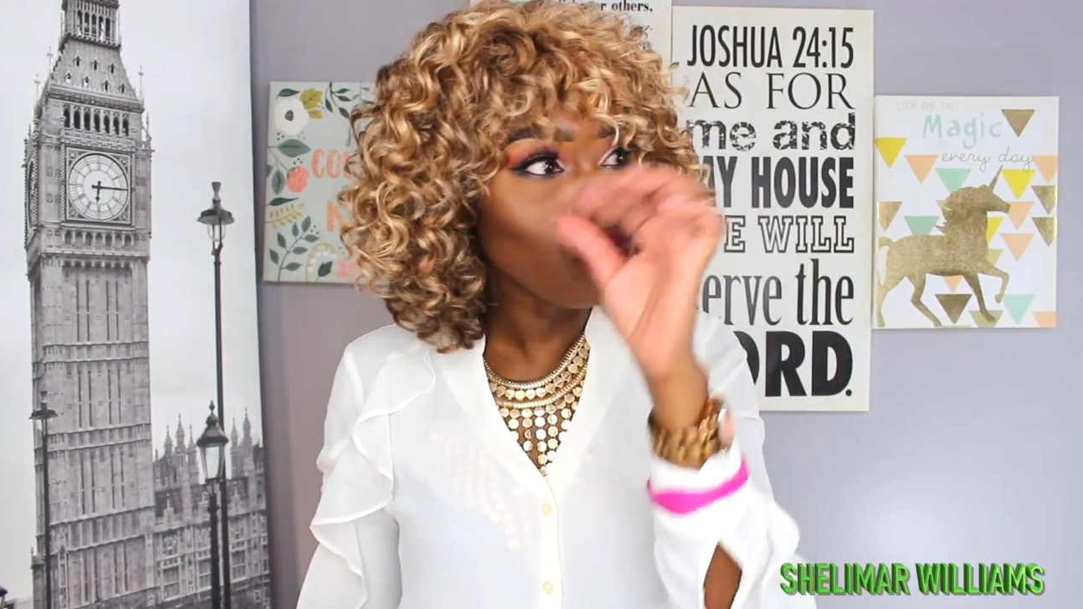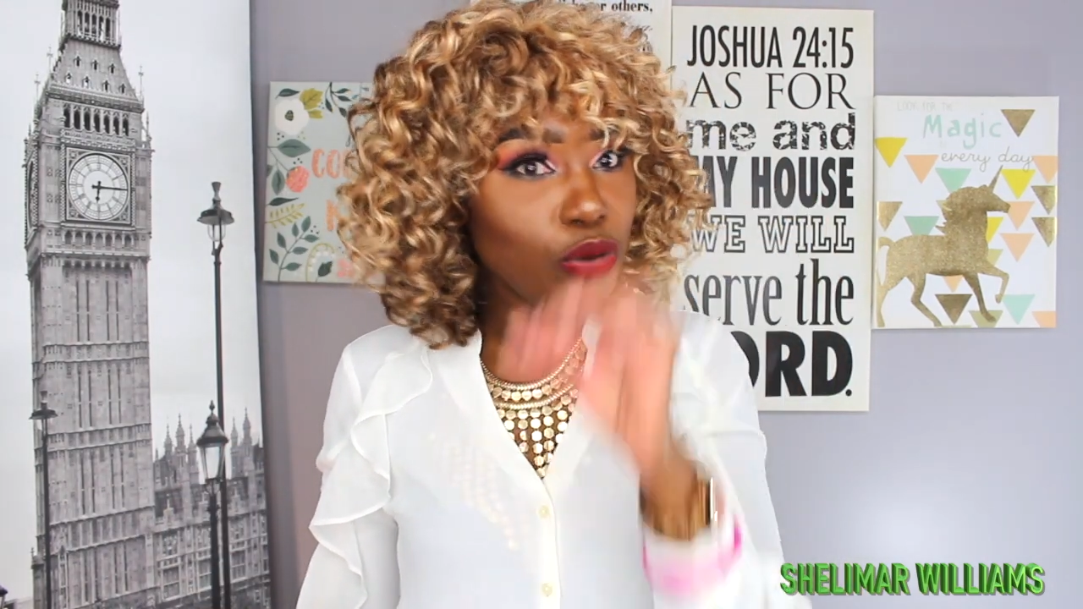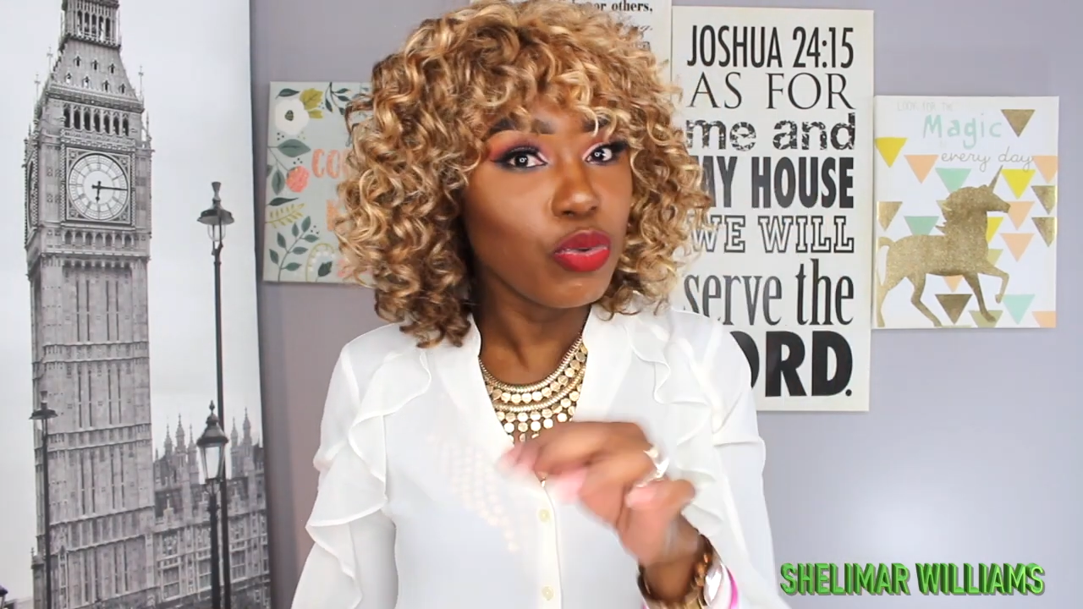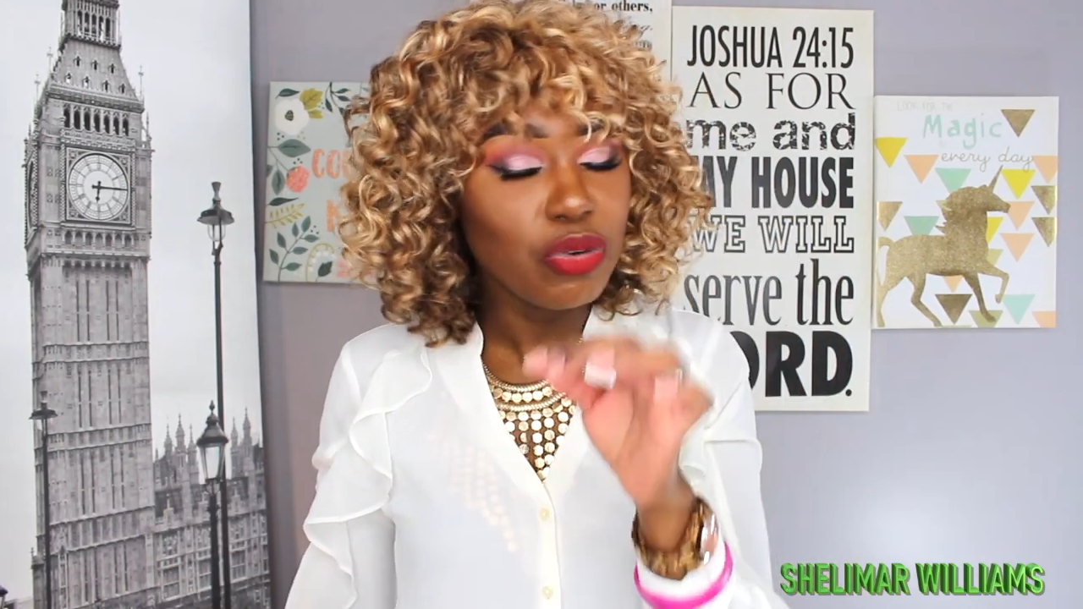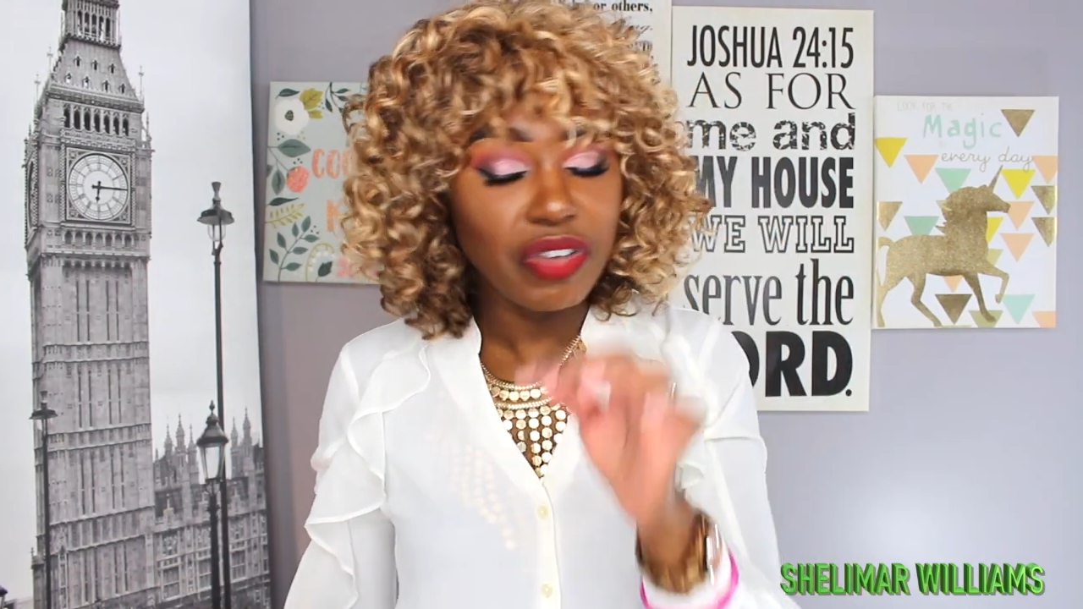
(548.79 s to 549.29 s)

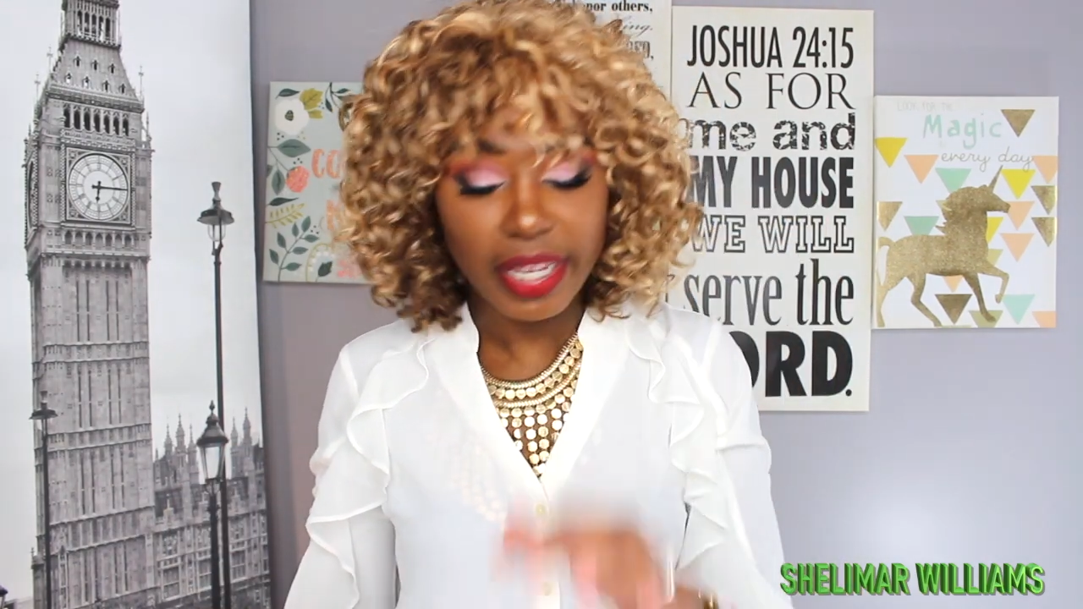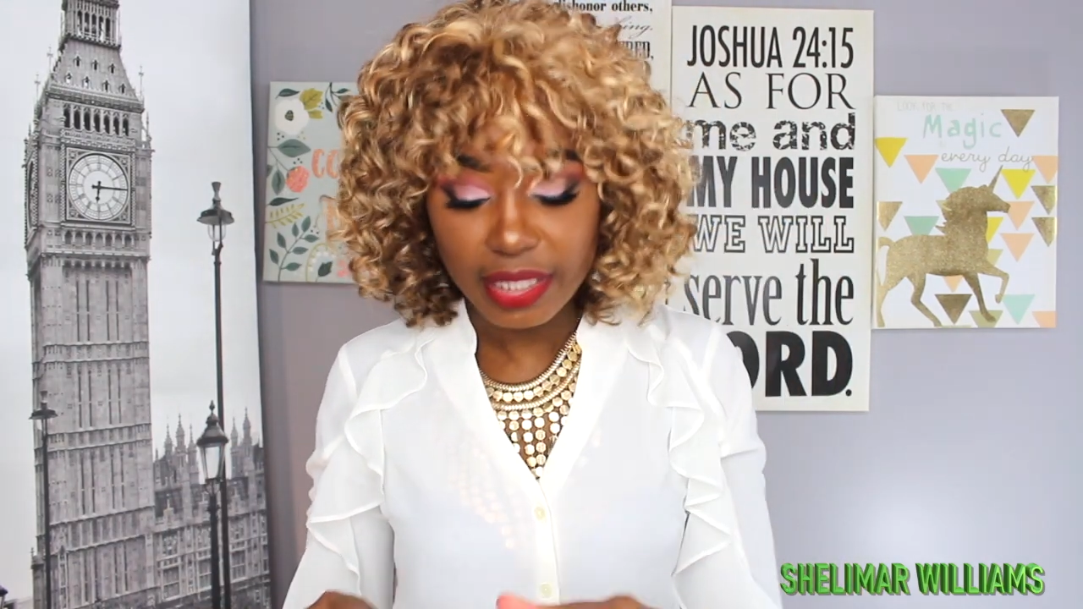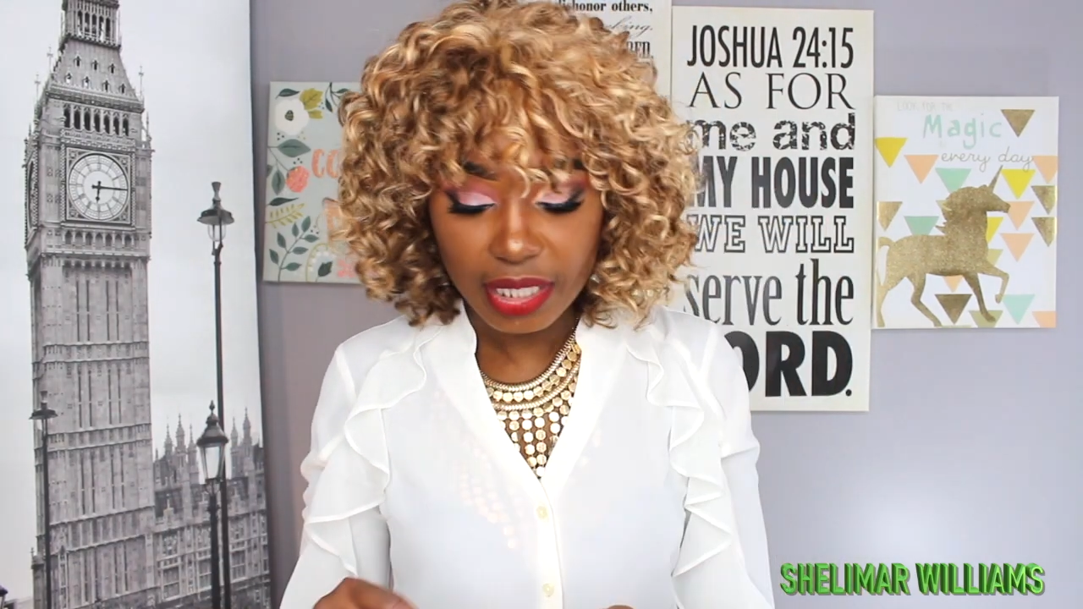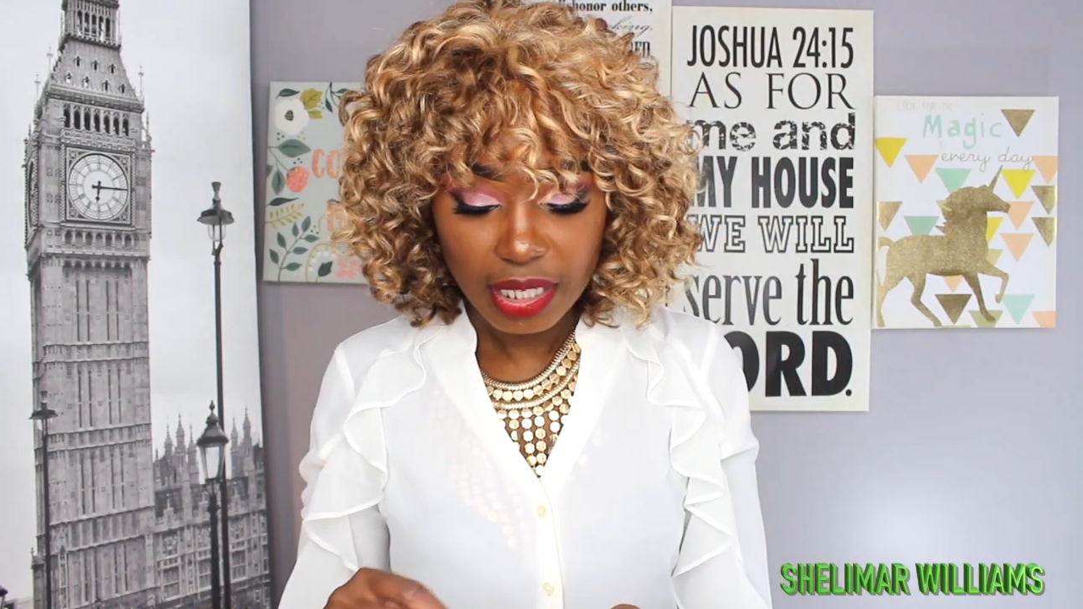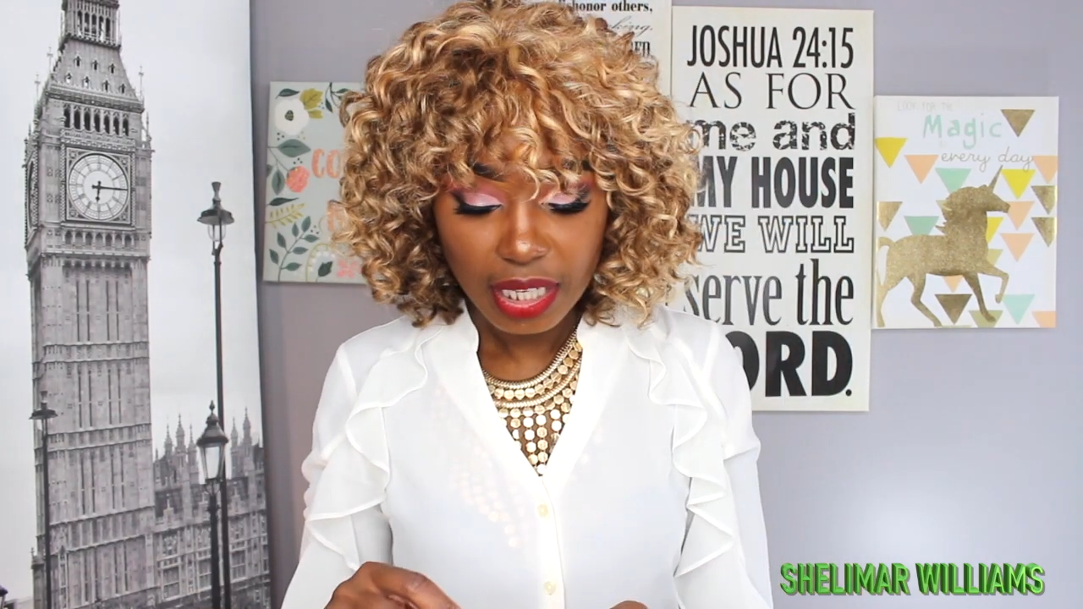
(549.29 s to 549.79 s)
remove
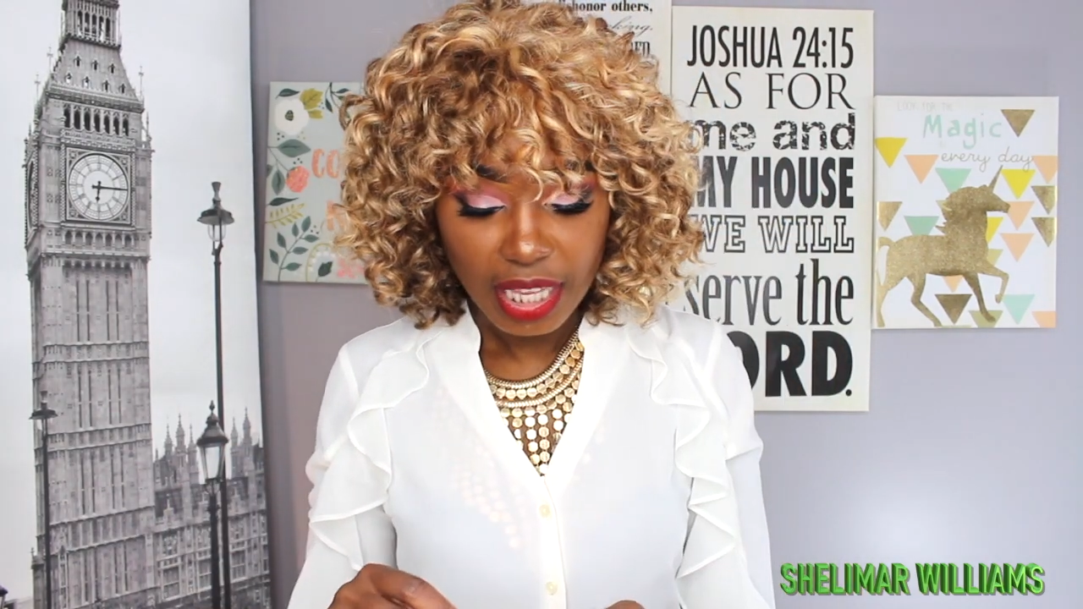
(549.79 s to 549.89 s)
it.